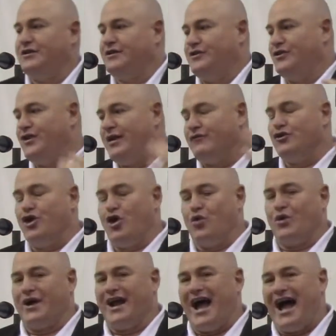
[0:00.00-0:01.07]
You never know
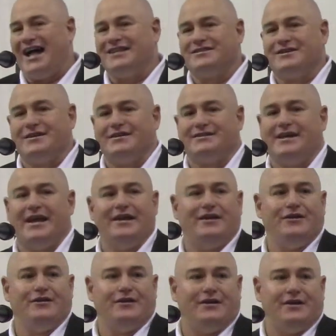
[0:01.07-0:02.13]
where God's going to
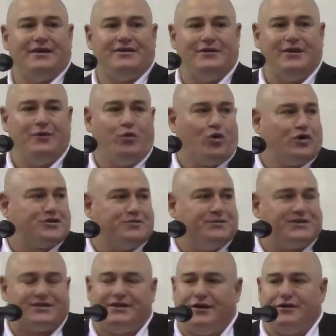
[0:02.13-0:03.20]
take you. He works in
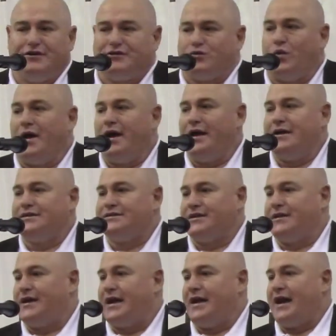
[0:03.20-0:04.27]
mysterious ways,
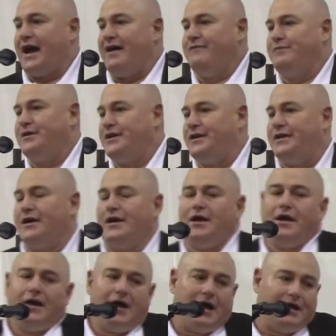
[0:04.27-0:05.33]
and I've been
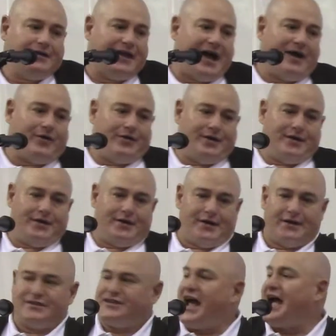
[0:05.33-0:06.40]
down
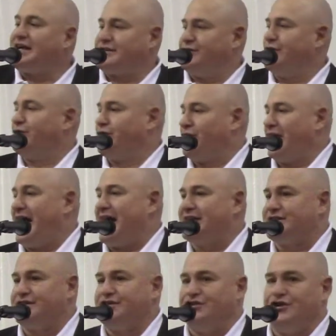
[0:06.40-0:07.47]
in Jacksonville for the
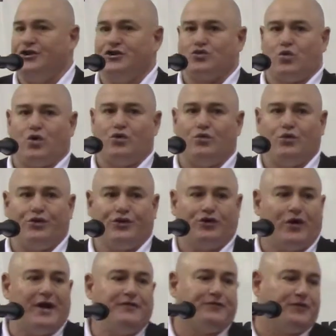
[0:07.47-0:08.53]
last 6 years working with a
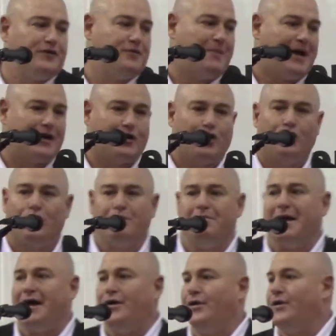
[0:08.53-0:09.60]
great friend of mine, Kerwin
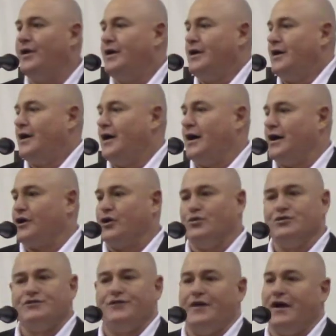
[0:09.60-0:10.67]
Bell.
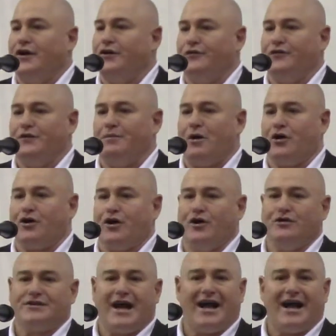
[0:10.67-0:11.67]
Kerwin's a very good football coach.